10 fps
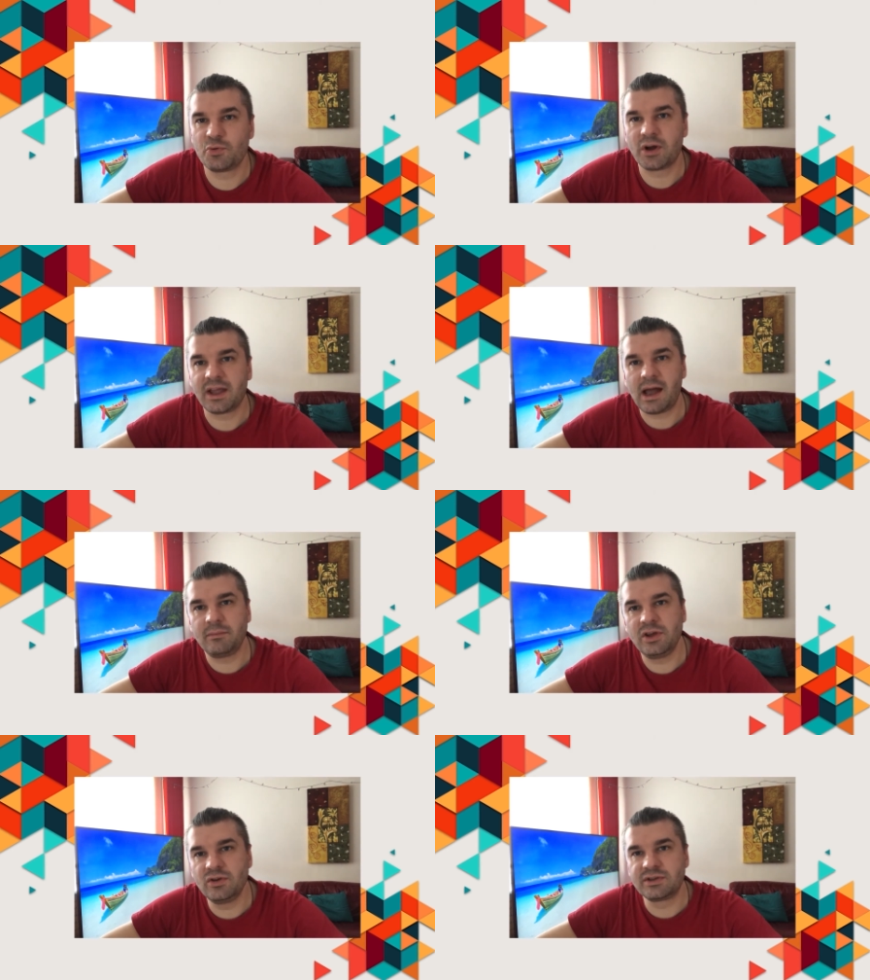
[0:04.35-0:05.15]
what I'm
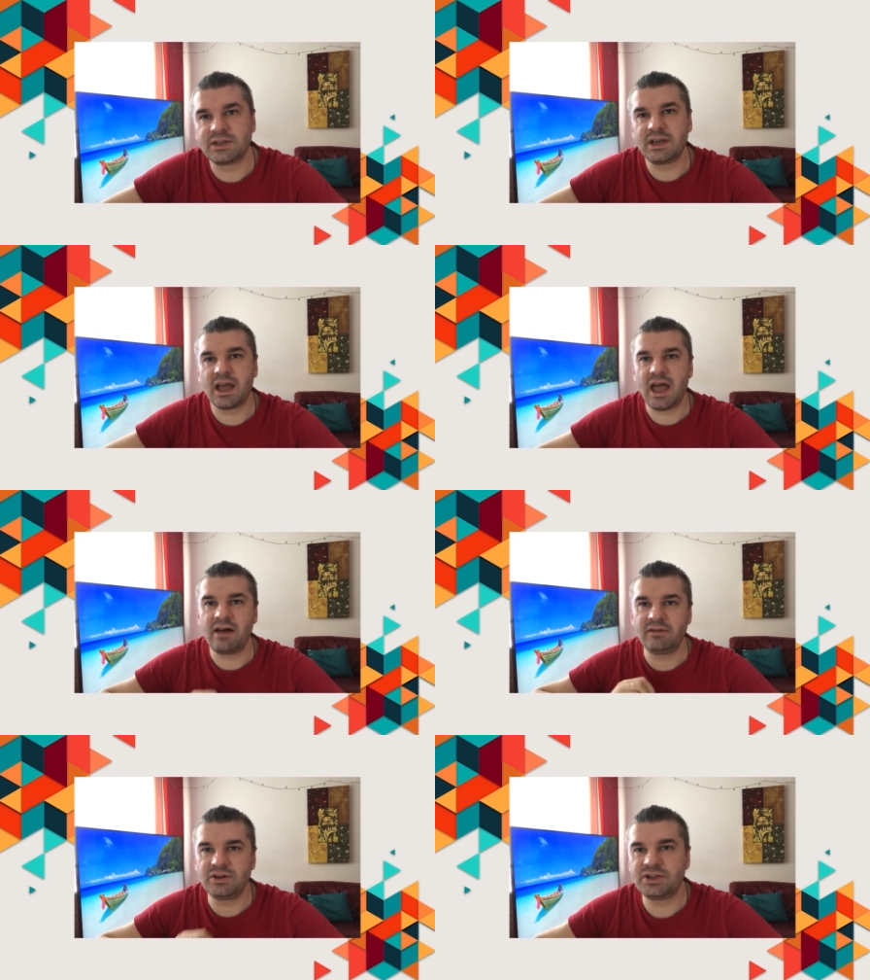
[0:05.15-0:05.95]
using
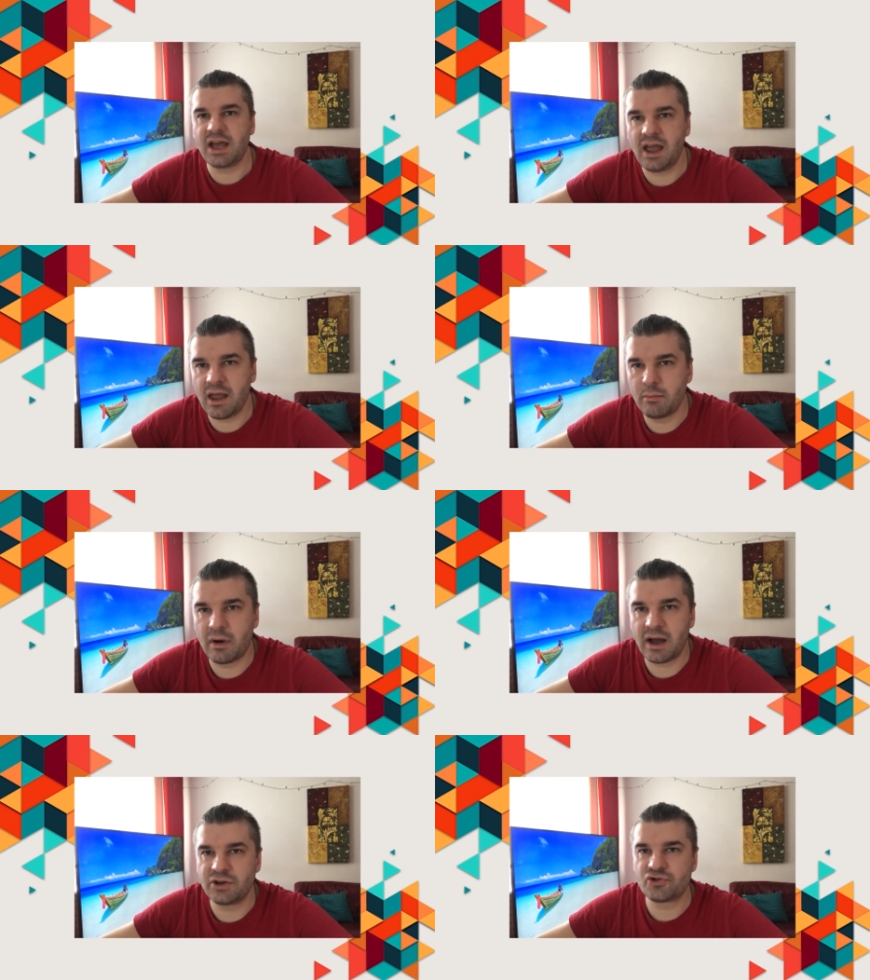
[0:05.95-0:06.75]
every day in
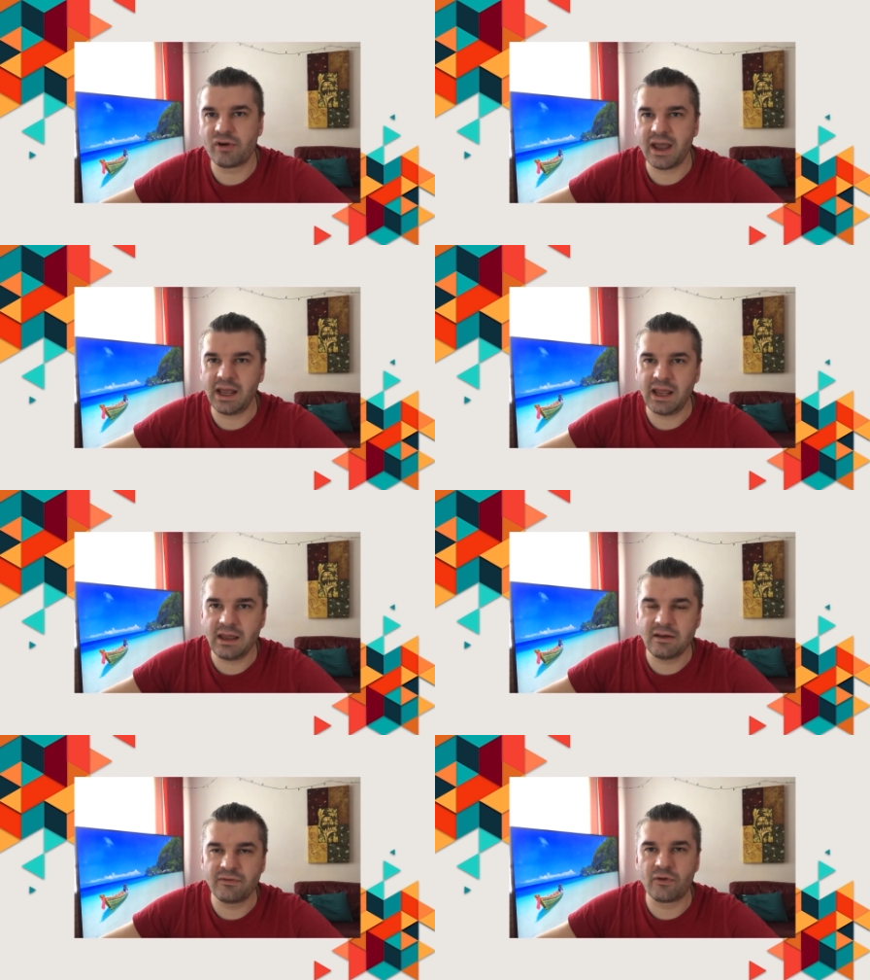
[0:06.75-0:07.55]
my
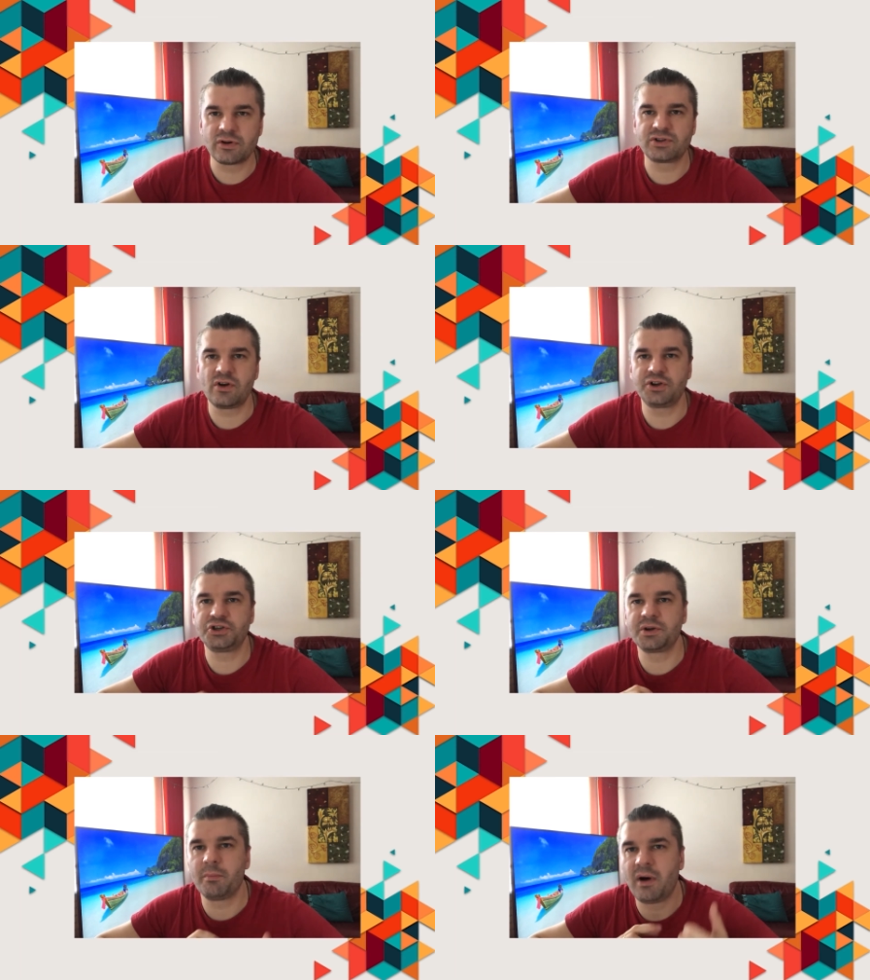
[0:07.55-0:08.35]
trading for
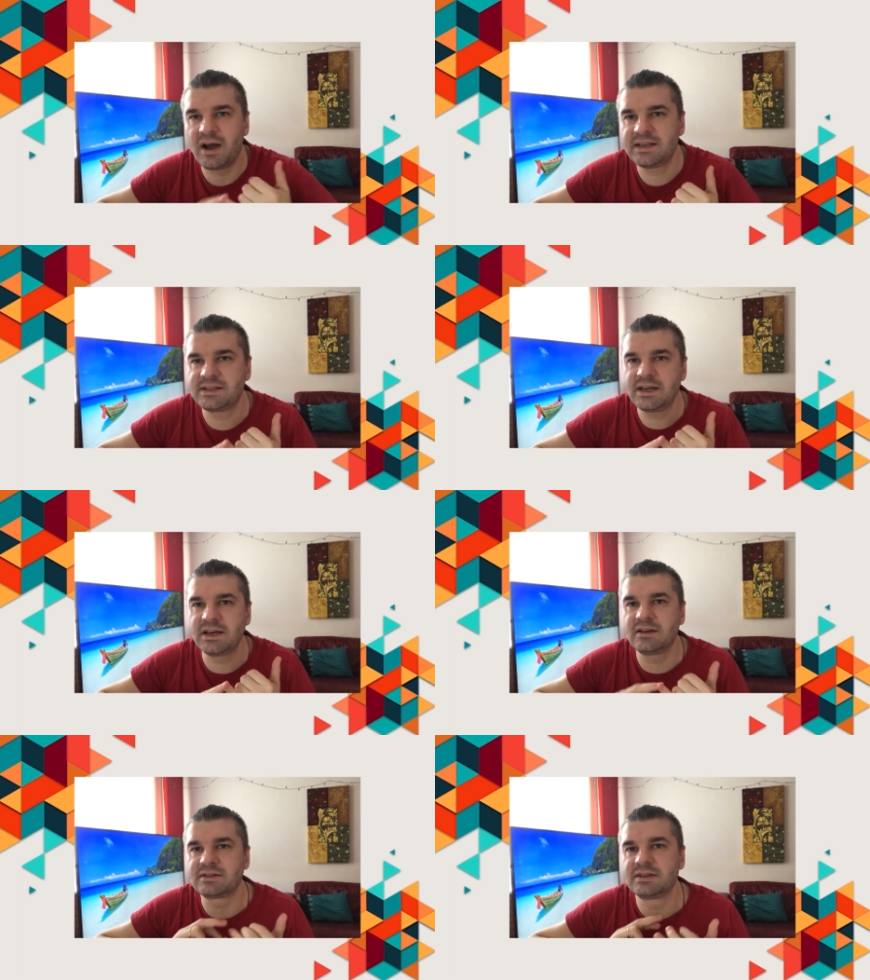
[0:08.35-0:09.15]
searching buy
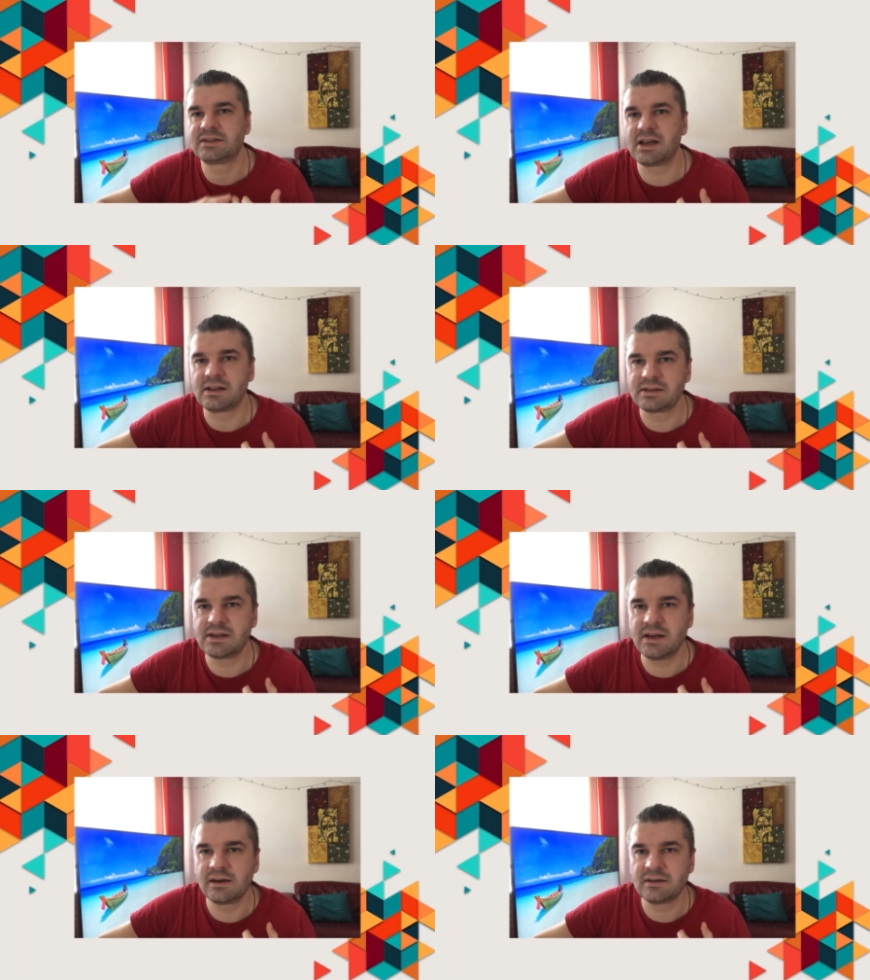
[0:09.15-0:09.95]
signals and sell
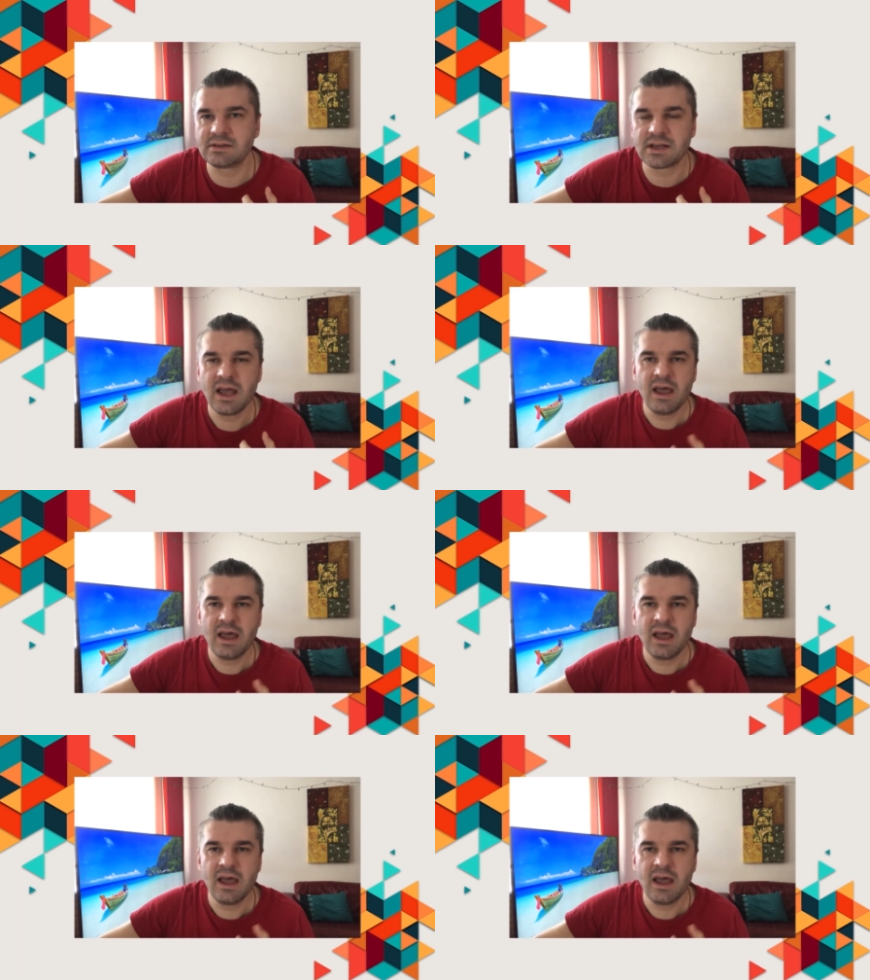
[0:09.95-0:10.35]
signals,